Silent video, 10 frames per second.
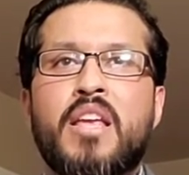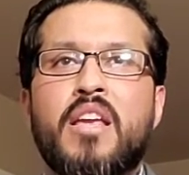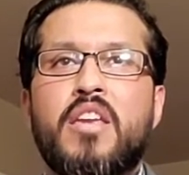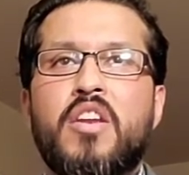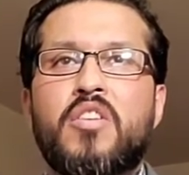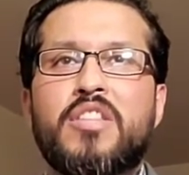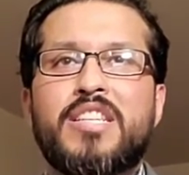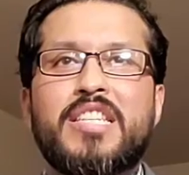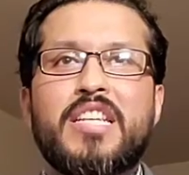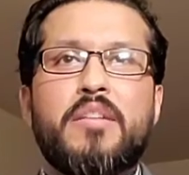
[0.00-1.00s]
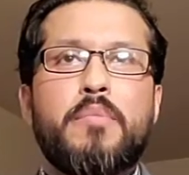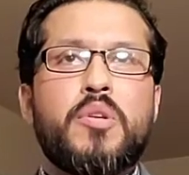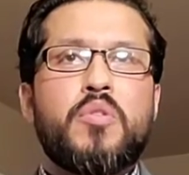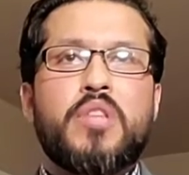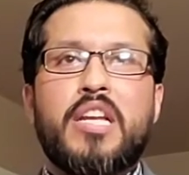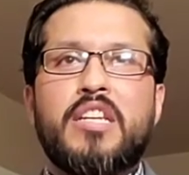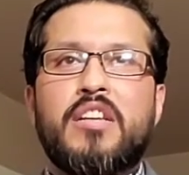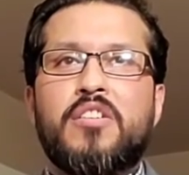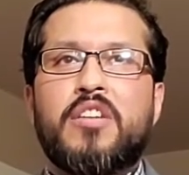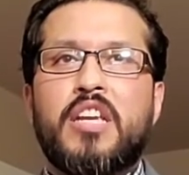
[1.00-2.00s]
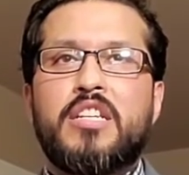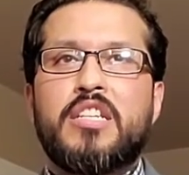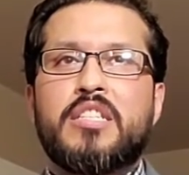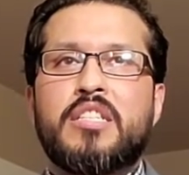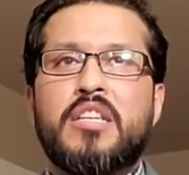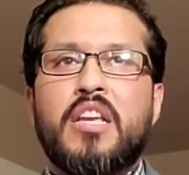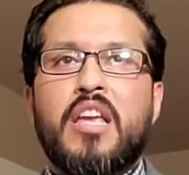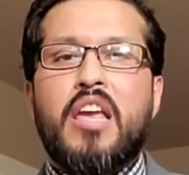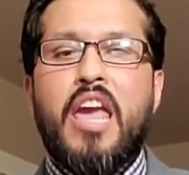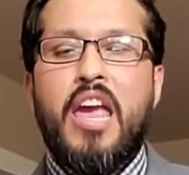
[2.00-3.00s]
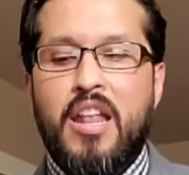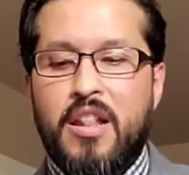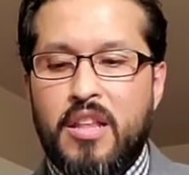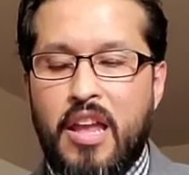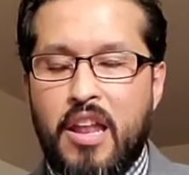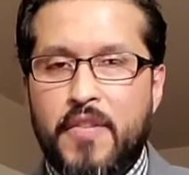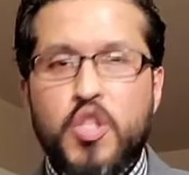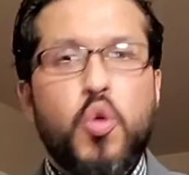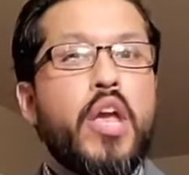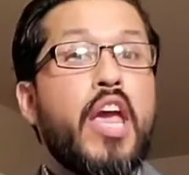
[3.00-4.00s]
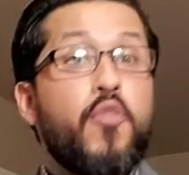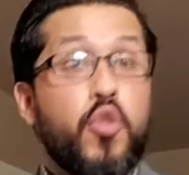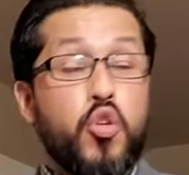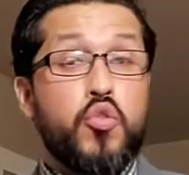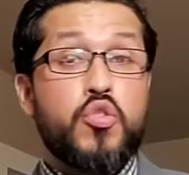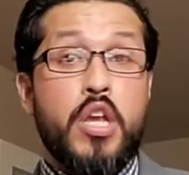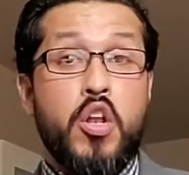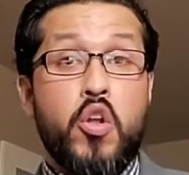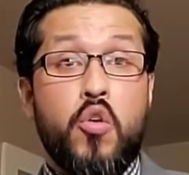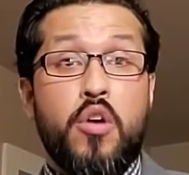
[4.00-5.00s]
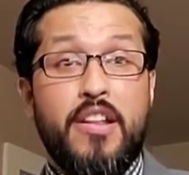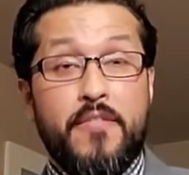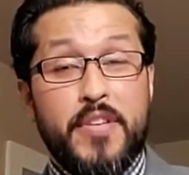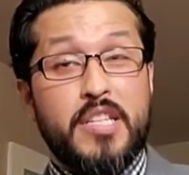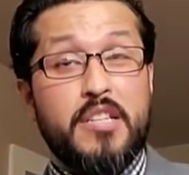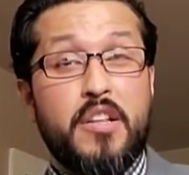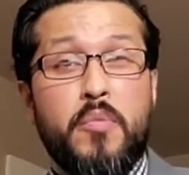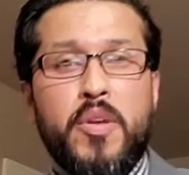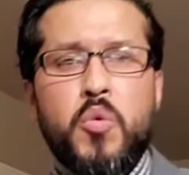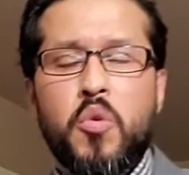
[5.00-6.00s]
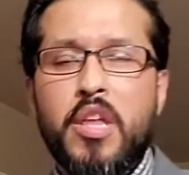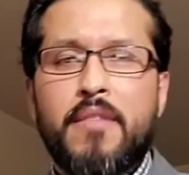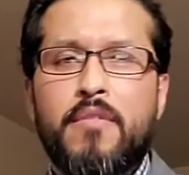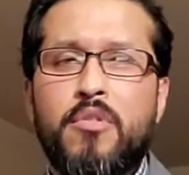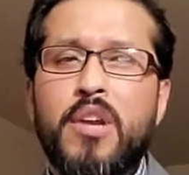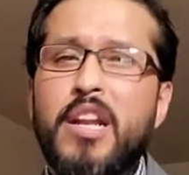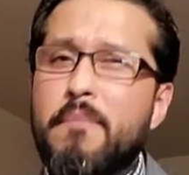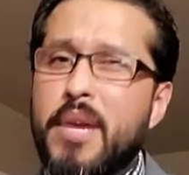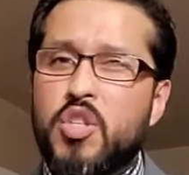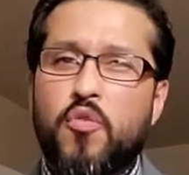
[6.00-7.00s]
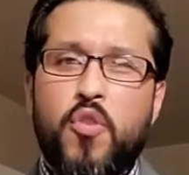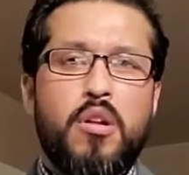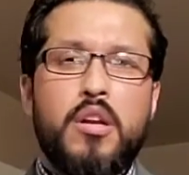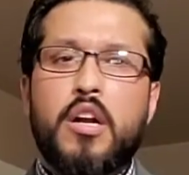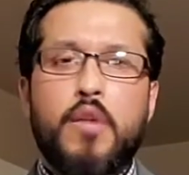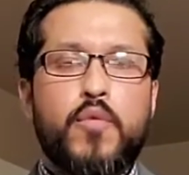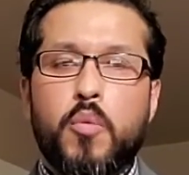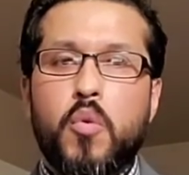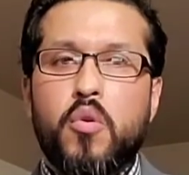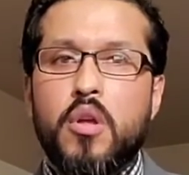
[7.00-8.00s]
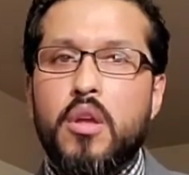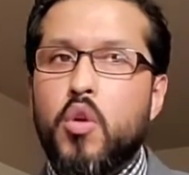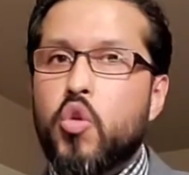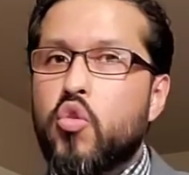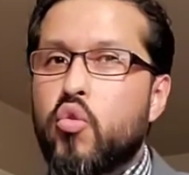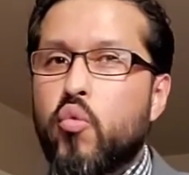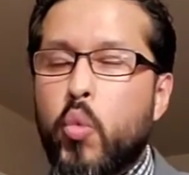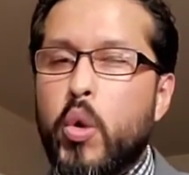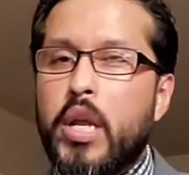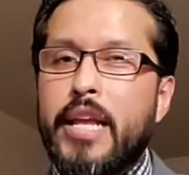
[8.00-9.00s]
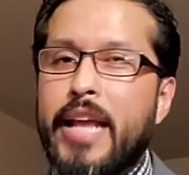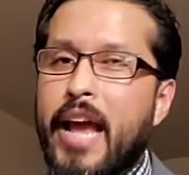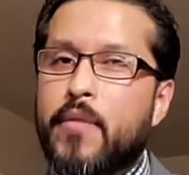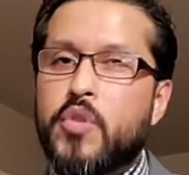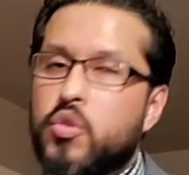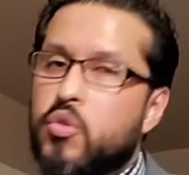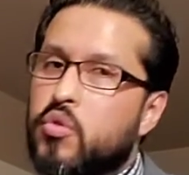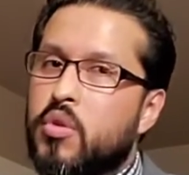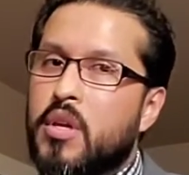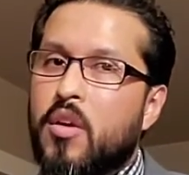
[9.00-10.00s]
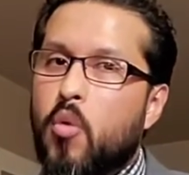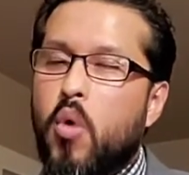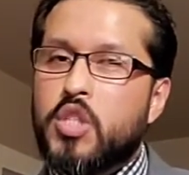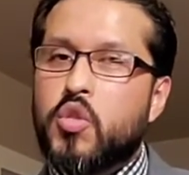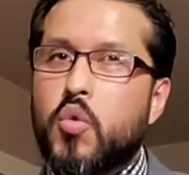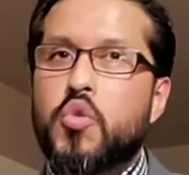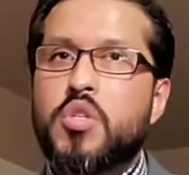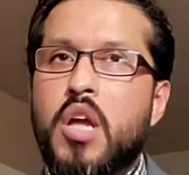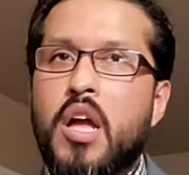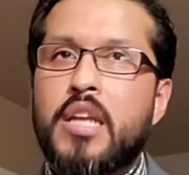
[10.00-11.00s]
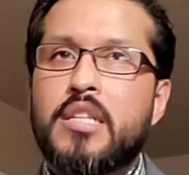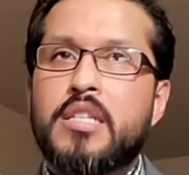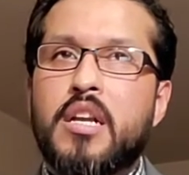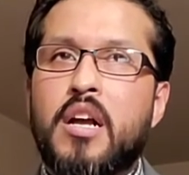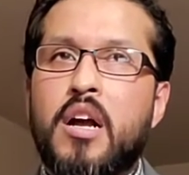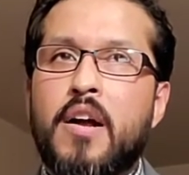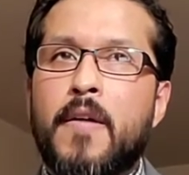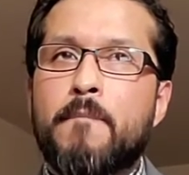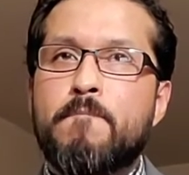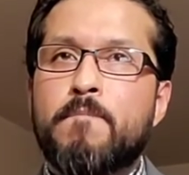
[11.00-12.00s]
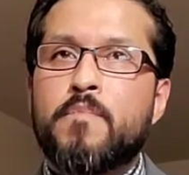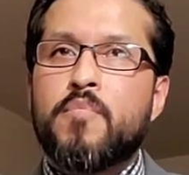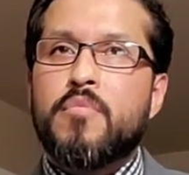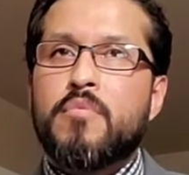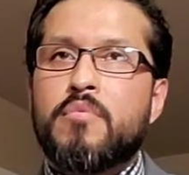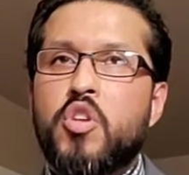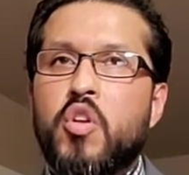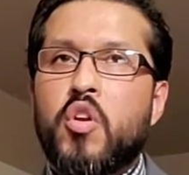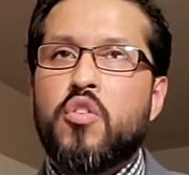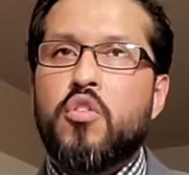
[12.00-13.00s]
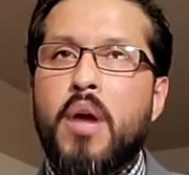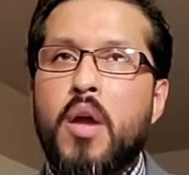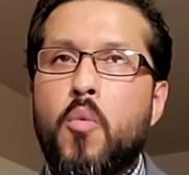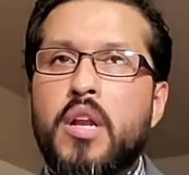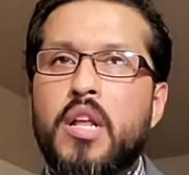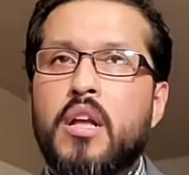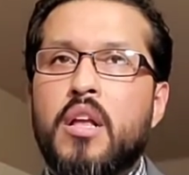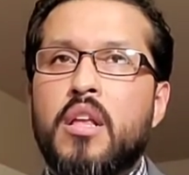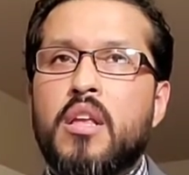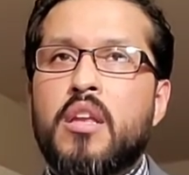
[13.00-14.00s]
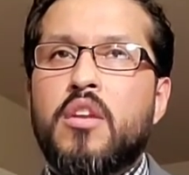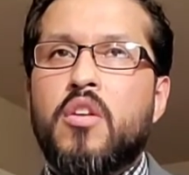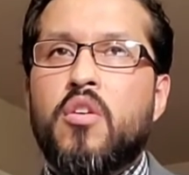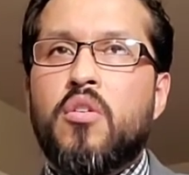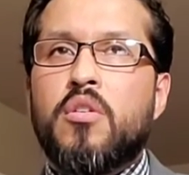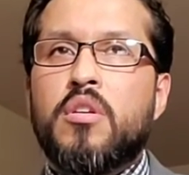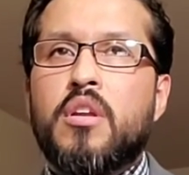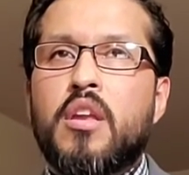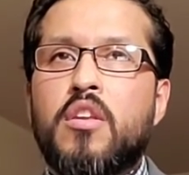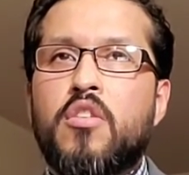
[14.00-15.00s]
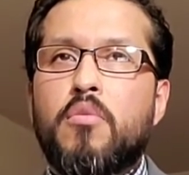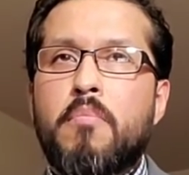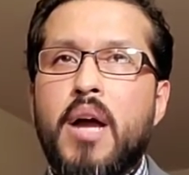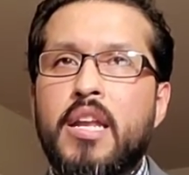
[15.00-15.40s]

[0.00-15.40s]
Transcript: this is an individual that, he just, and it's okay for you to say no. And if it's an individual that really makes you feel uncomfortable, you really have to watch those signs. You might want to, you might